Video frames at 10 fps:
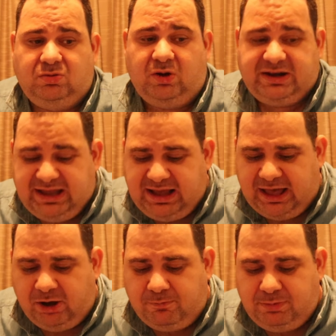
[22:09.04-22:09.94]
wanting
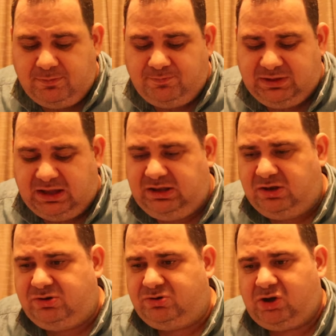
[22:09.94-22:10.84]
help and you
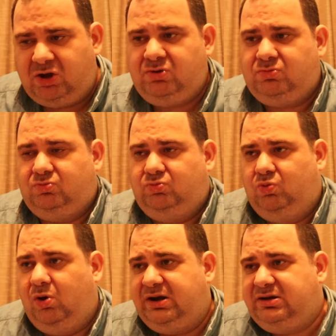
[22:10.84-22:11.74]
don't
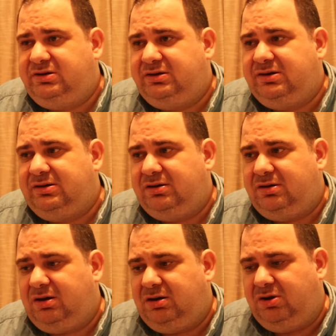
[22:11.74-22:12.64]
want,
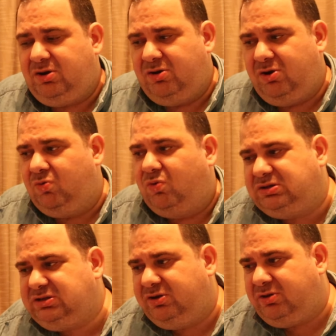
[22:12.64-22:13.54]
you don't know
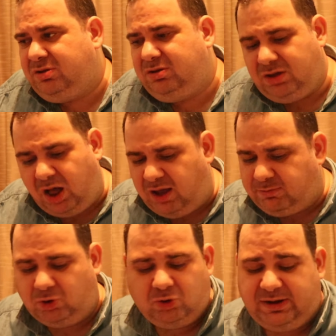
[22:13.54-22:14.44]
what to do,
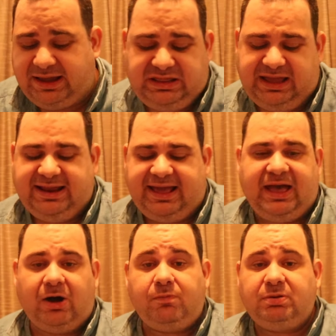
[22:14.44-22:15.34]
I'm always here to
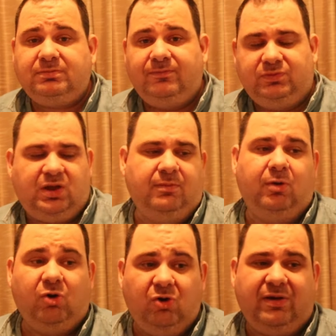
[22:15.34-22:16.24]
help.
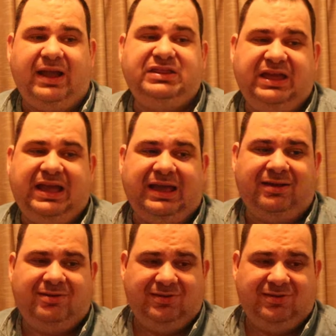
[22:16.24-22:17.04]
I'm always here.